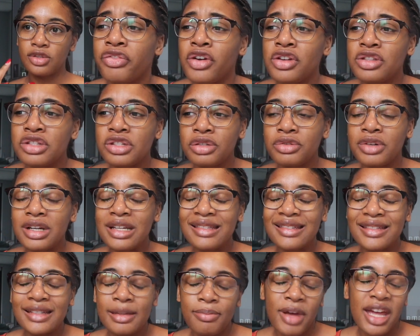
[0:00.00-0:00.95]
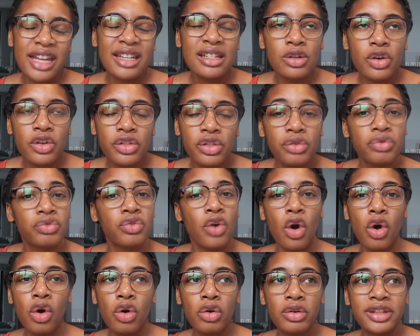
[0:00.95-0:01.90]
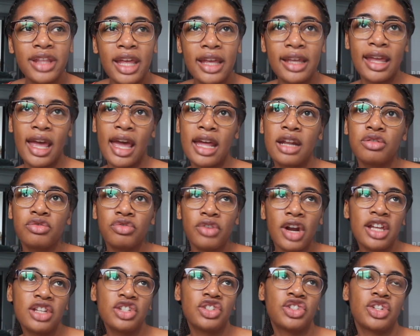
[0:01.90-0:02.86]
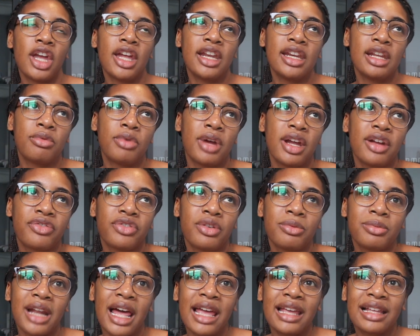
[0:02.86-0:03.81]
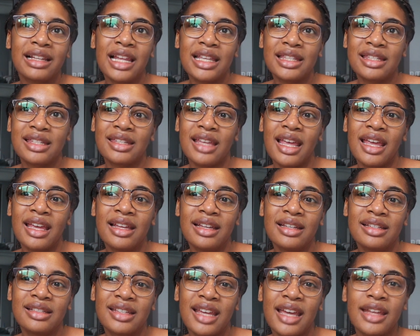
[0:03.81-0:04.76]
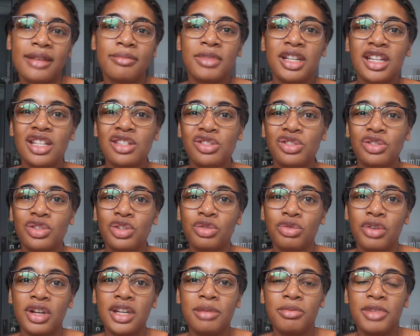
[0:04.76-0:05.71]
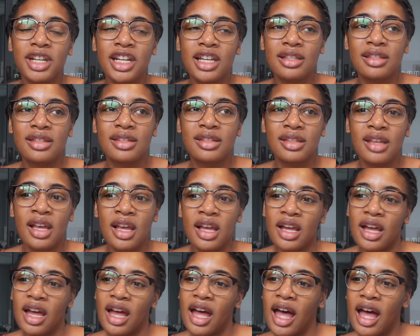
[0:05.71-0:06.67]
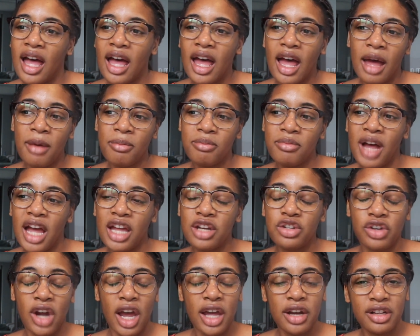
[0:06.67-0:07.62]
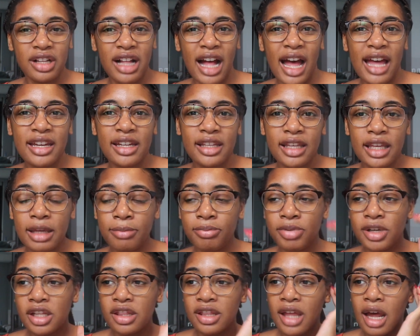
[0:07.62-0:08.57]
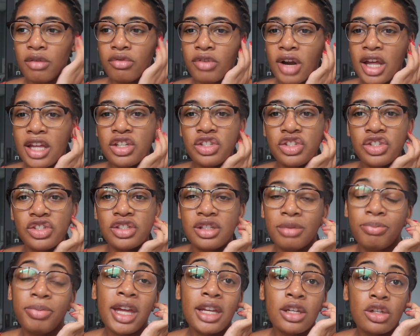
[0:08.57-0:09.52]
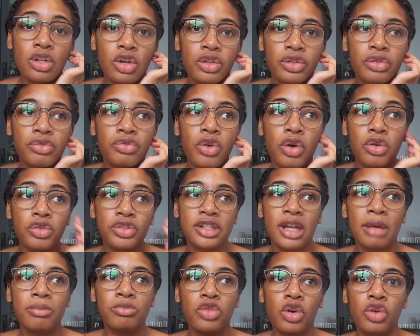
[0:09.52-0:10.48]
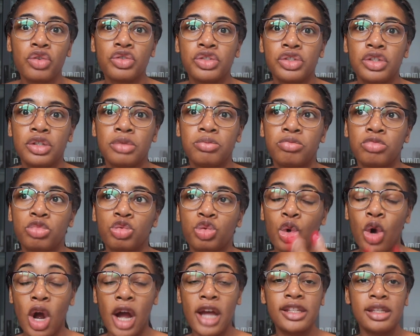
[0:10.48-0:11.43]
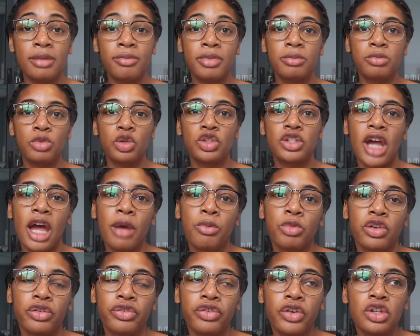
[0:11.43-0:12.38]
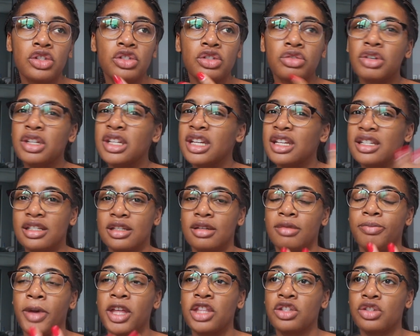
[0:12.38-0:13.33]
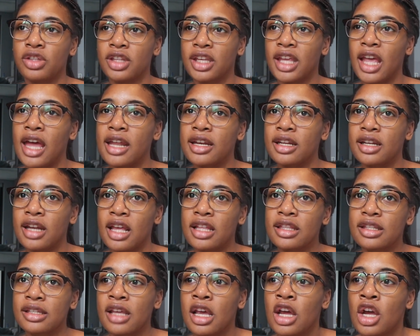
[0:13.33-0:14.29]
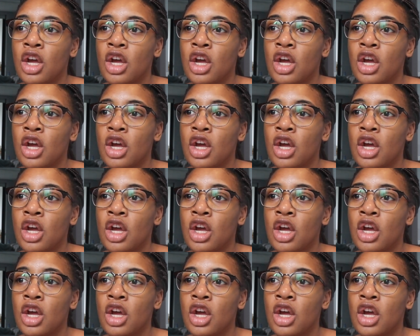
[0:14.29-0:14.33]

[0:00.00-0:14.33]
Phone screens, depending on the role, they can range anywhere from like, let's say, 10 minutes to 20 minutes. I try to kind of keep it in that range depending on the role. Some roles you requires a bit more time on a phone screen, and it depends on the candidates.